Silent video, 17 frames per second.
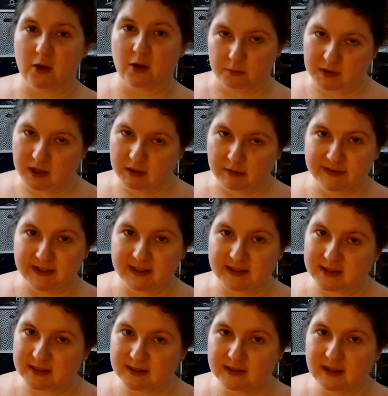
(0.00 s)
own pair of
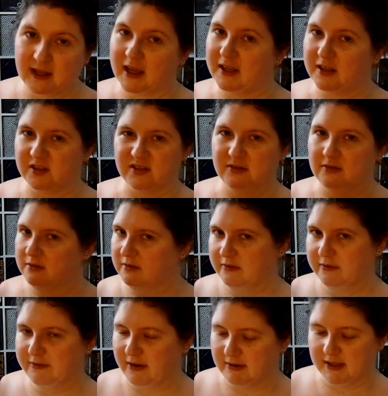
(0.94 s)
scissors and
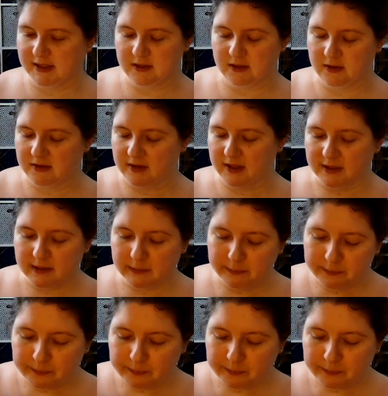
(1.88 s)
various other things.